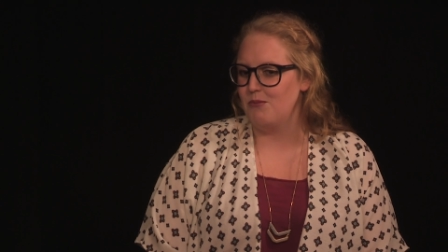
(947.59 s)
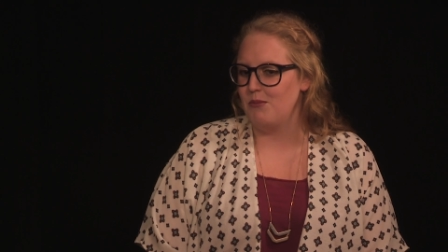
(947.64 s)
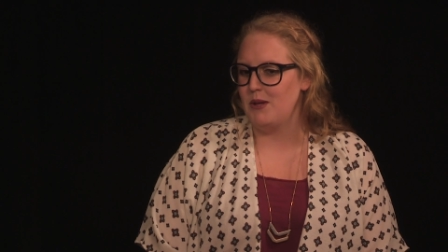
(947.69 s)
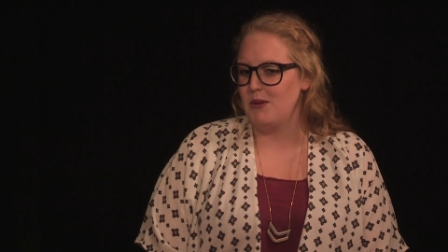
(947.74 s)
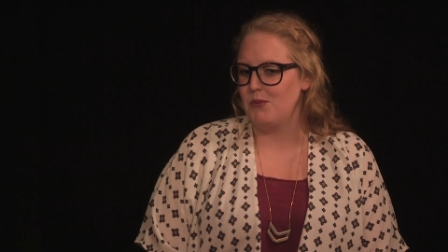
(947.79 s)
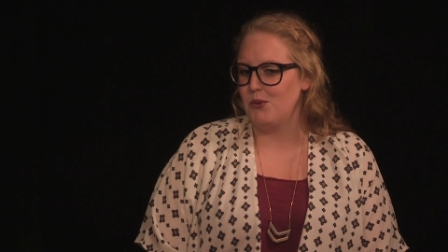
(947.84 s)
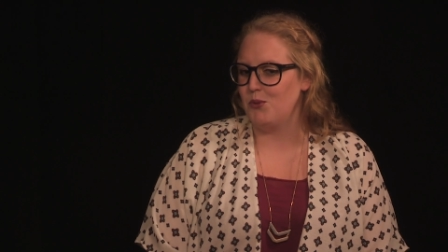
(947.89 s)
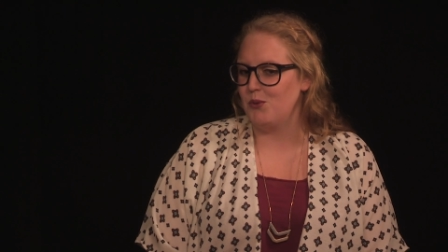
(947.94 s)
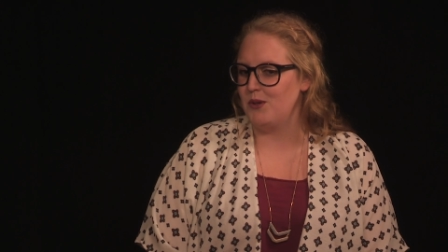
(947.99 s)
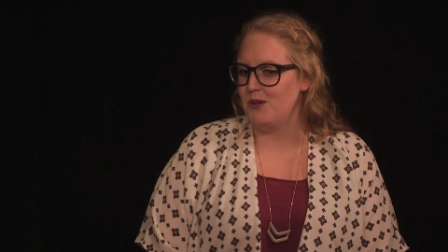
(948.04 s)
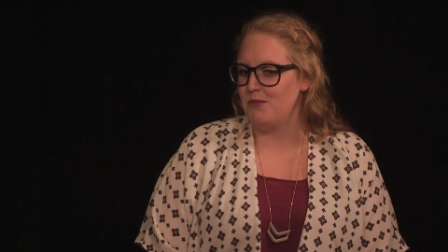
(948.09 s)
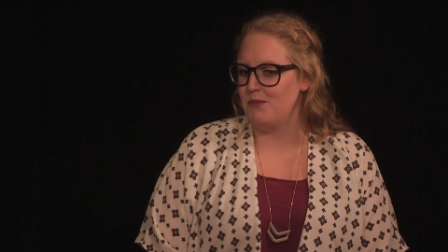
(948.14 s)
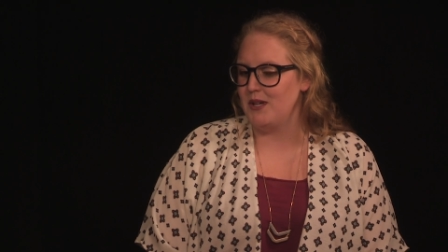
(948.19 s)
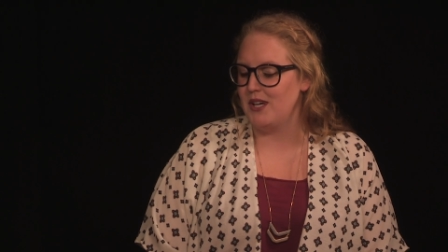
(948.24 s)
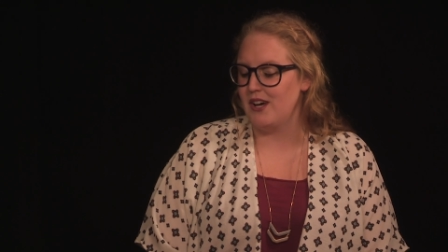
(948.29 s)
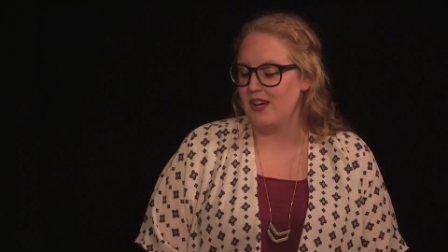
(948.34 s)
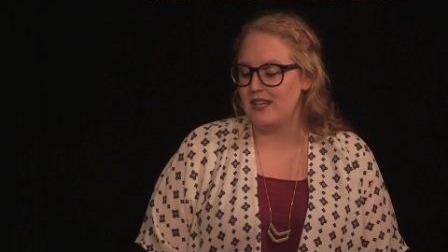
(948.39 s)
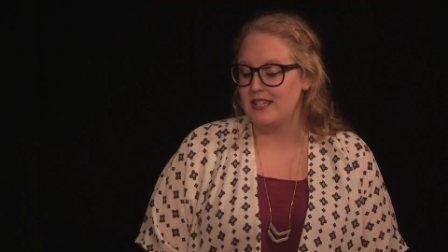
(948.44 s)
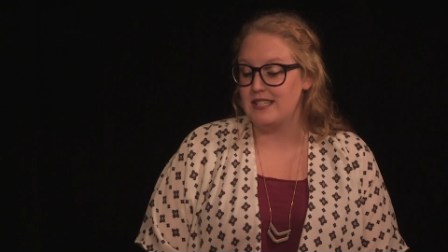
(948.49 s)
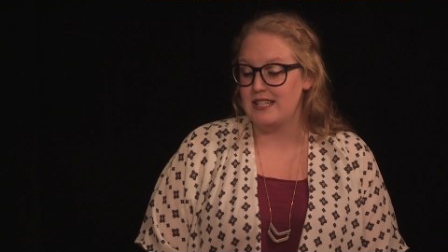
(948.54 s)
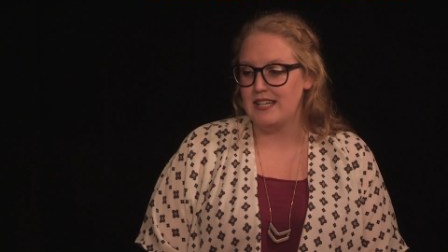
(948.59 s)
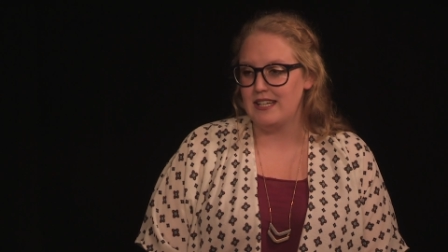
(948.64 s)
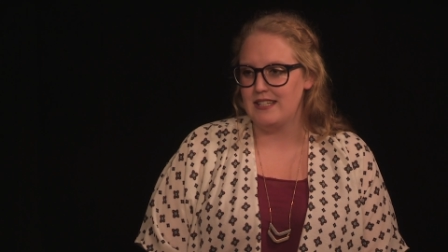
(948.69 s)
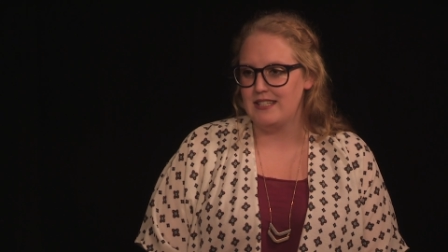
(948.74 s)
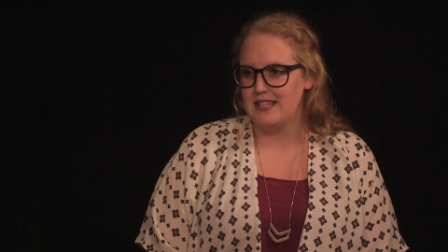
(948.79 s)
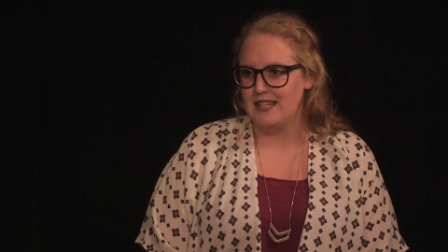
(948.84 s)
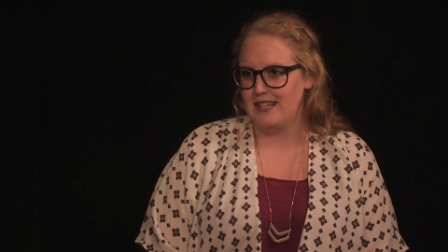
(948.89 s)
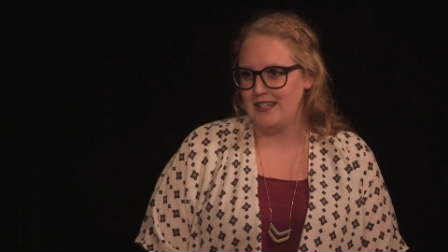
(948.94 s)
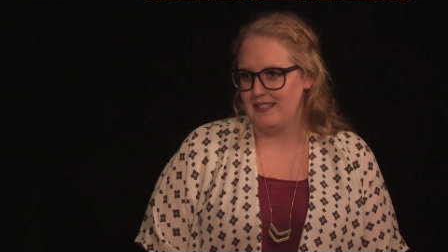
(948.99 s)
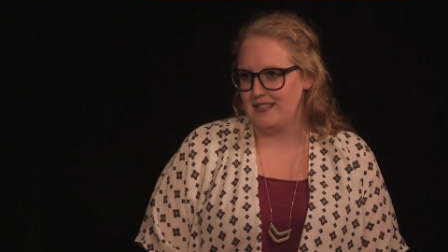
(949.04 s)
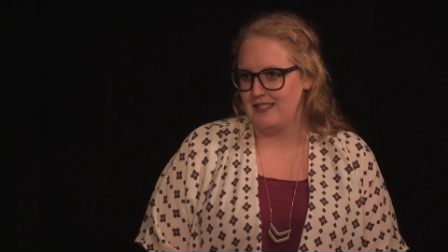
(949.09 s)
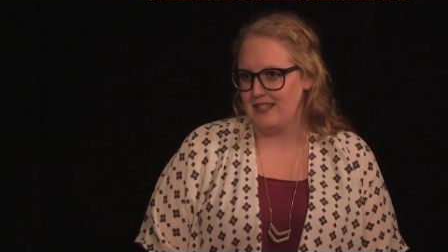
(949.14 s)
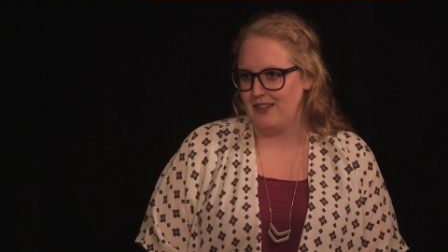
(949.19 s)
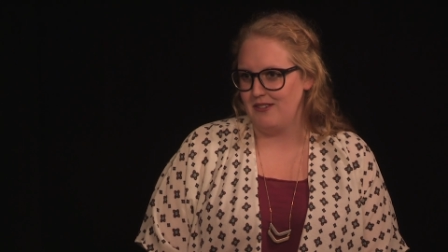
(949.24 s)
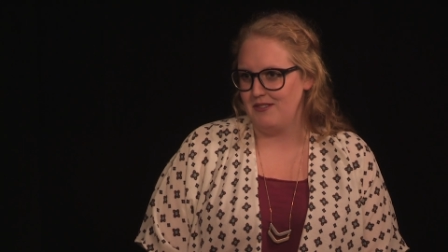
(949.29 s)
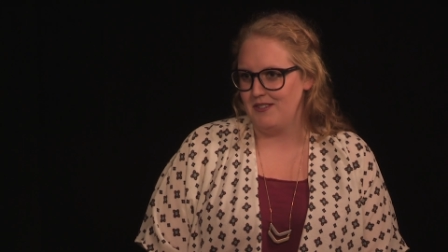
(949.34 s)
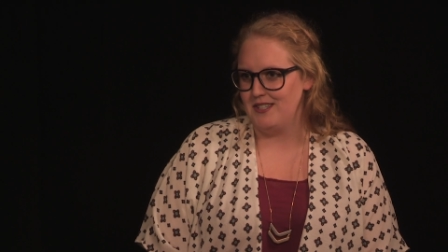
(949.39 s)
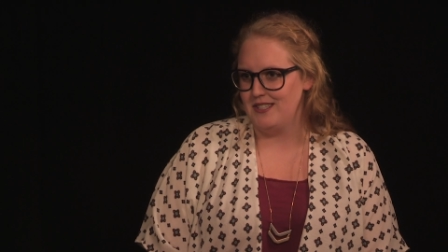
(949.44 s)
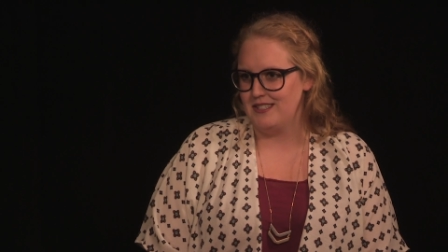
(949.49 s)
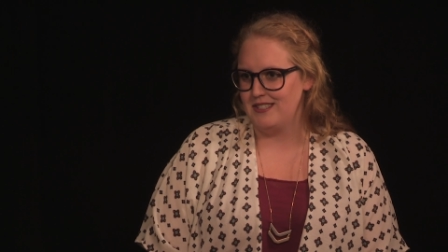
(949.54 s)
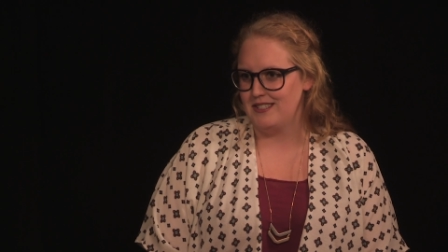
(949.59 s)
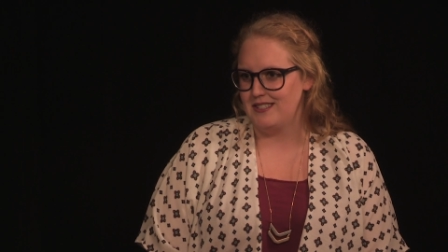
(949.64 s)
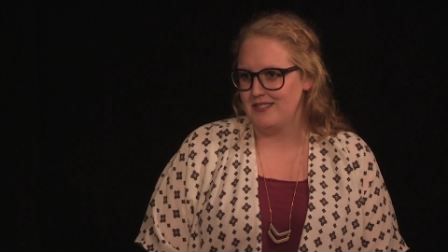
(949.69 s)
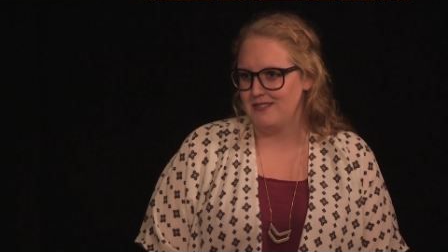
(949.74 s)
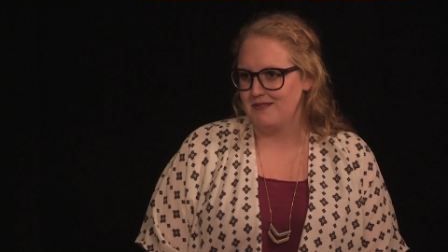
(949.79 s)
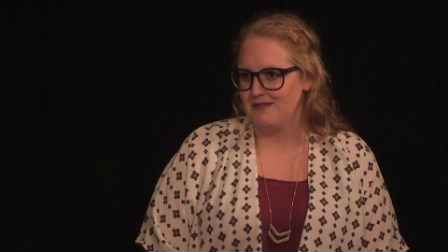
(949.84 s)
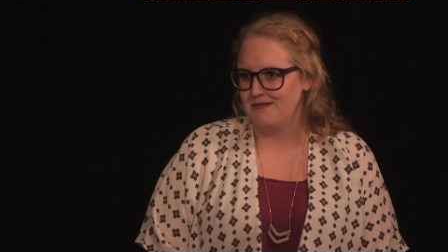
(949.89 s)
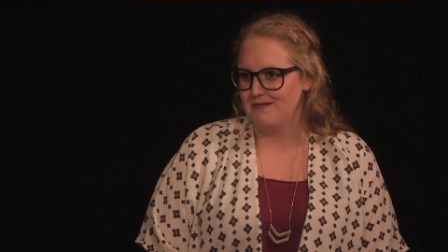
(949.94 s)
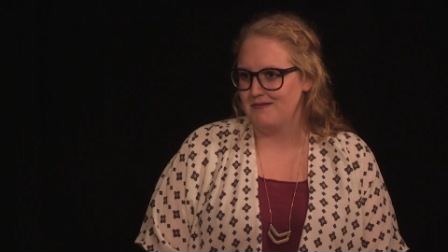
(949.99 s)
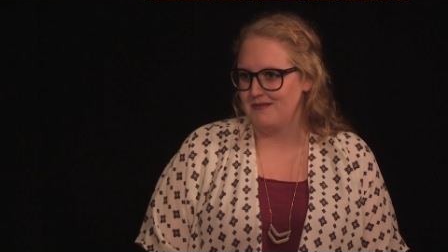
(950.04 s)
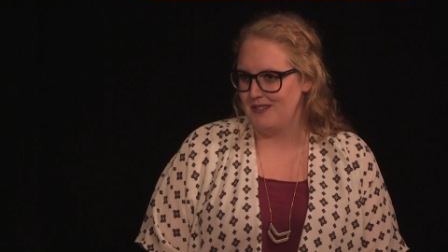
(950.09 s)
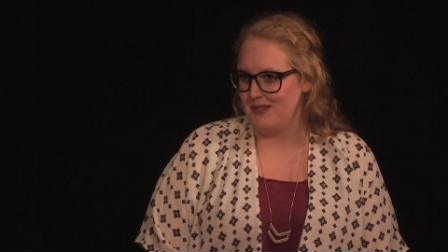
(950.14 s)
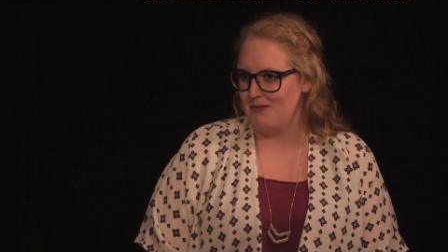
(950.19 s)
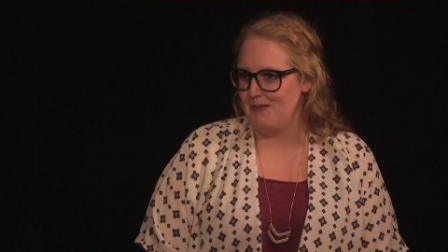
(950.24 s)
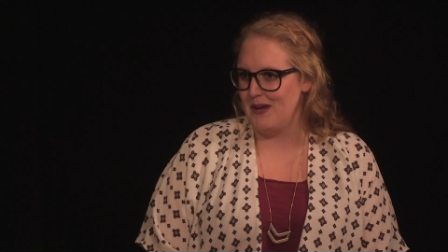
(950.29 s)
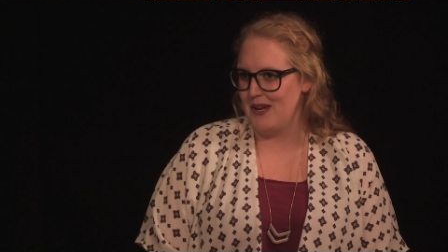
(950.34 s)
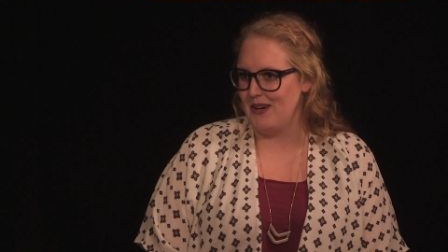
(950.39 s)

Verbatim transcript: people wouldn't be caught dead taking selfies in